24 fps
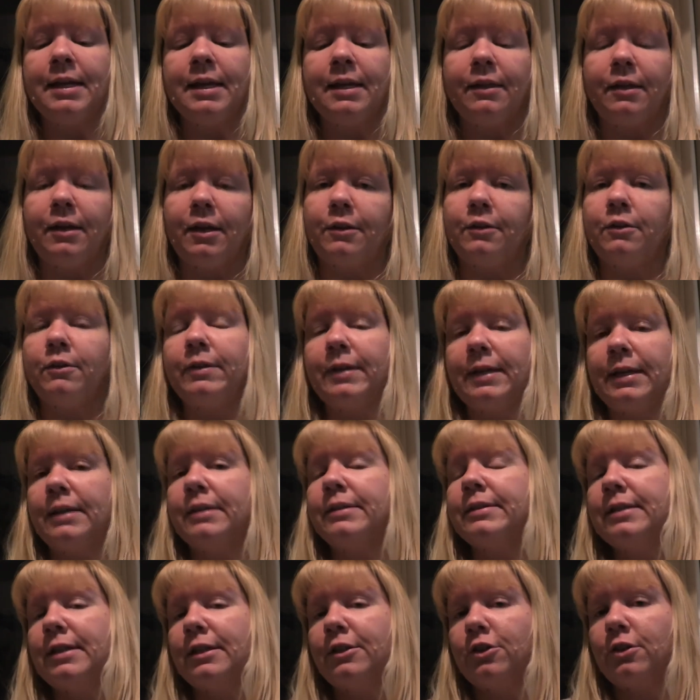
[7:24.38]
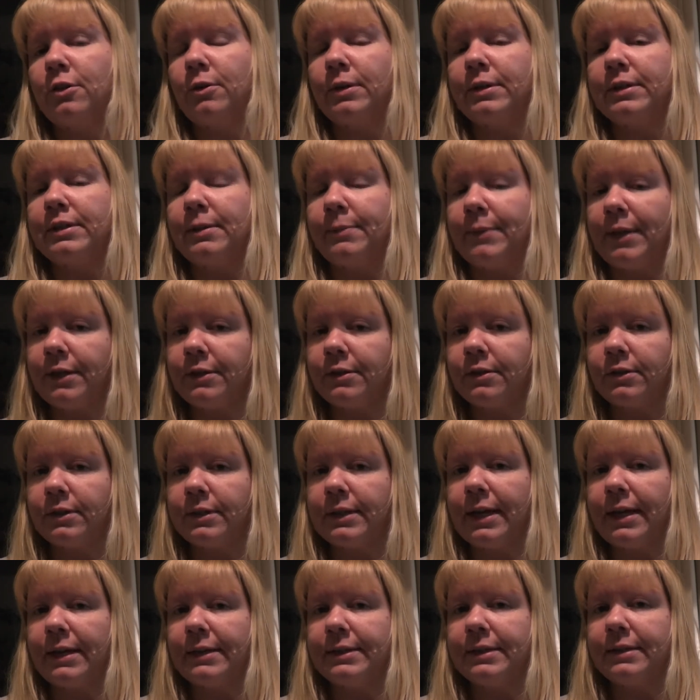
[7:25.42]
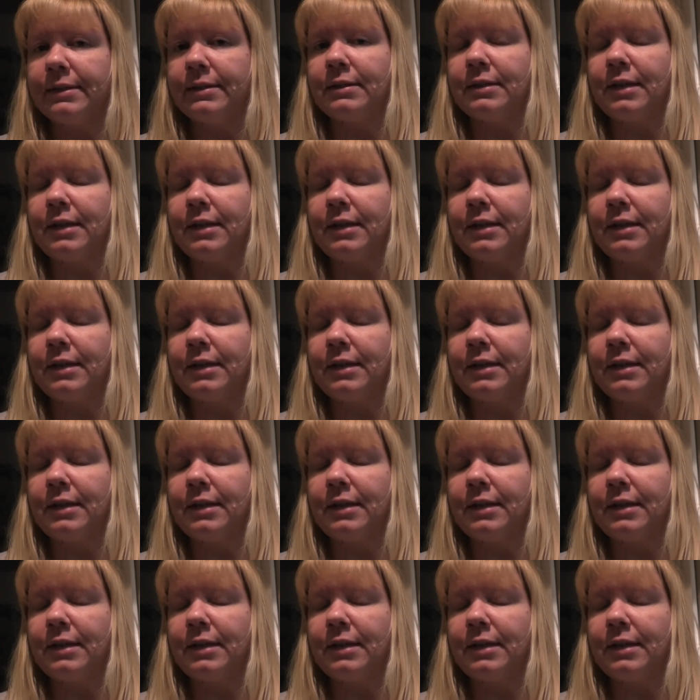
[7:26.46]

The other thing is they showed us some exercises